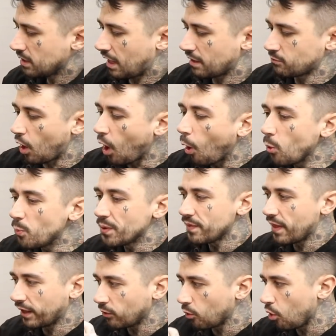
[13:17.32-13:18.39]
I'm hoping
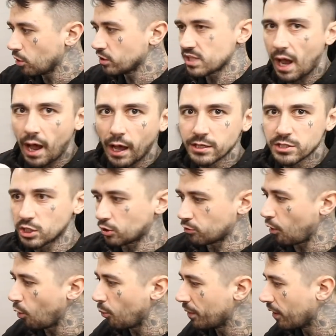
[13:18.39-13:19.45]
that it all ties the
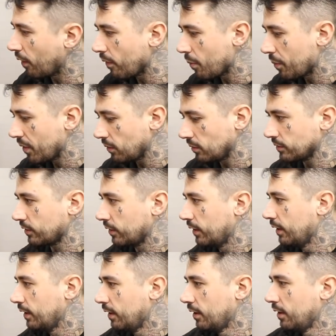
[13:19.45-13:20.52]
chrome in on the build.
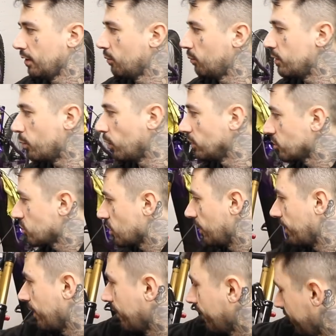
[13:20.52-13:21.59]
We will see.